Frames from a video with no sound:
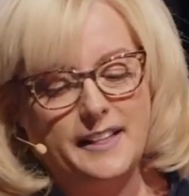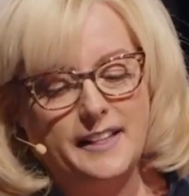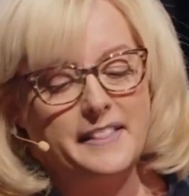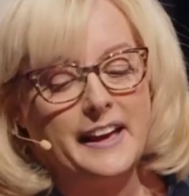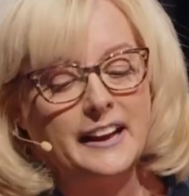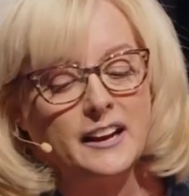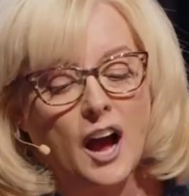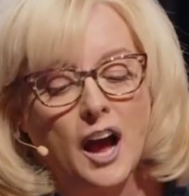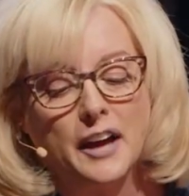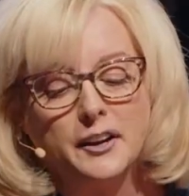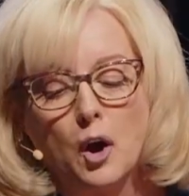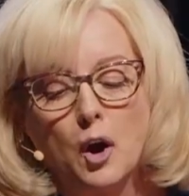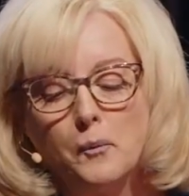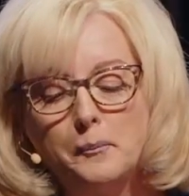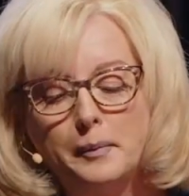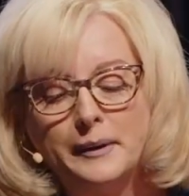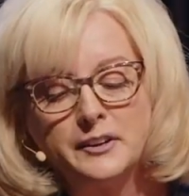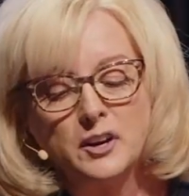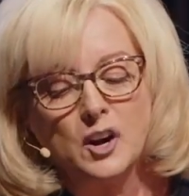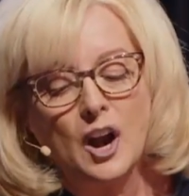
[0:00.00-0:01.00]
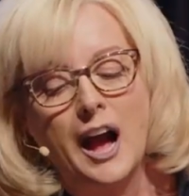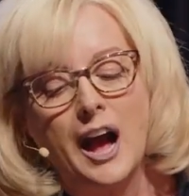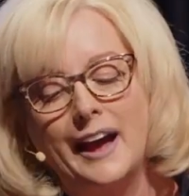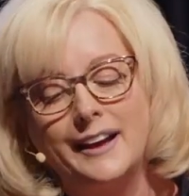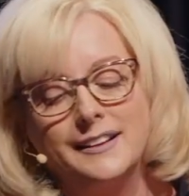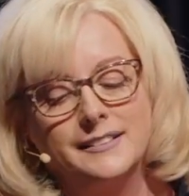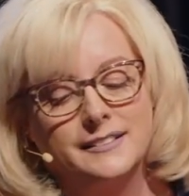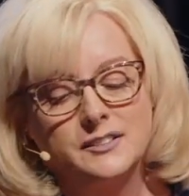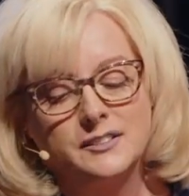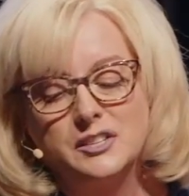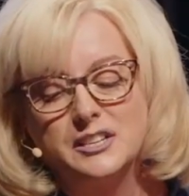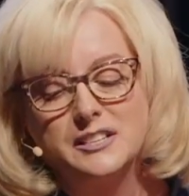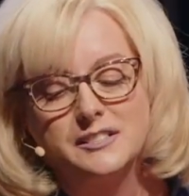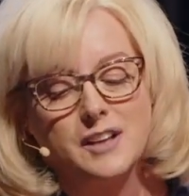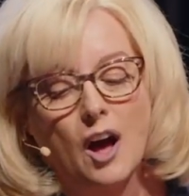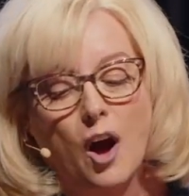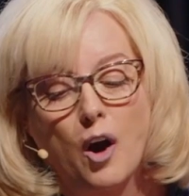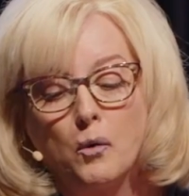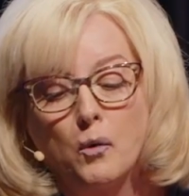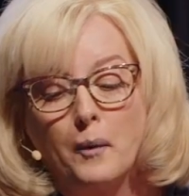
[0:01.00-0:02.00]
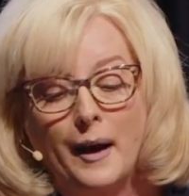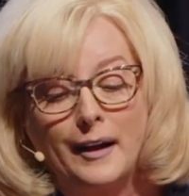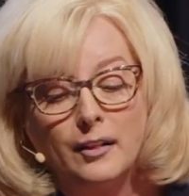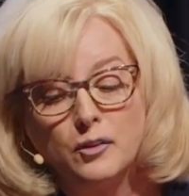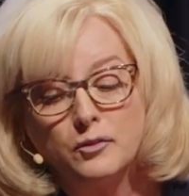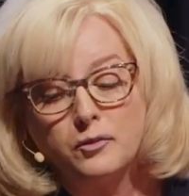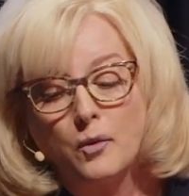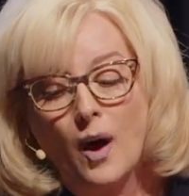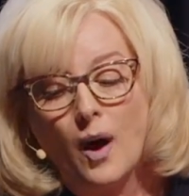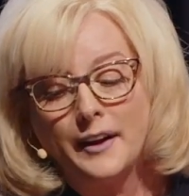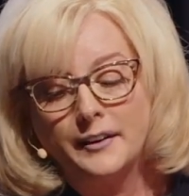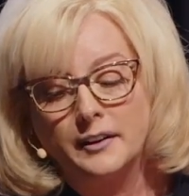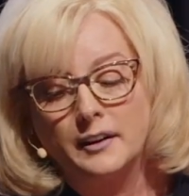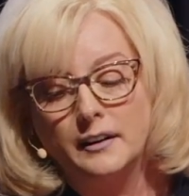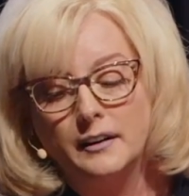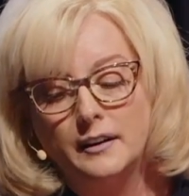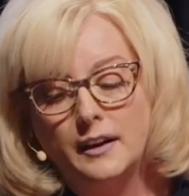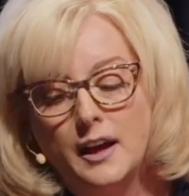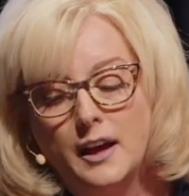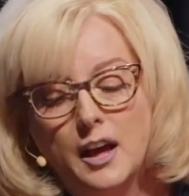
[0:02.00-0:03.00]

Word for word: Then God opened her eyes, and she saw a well of water.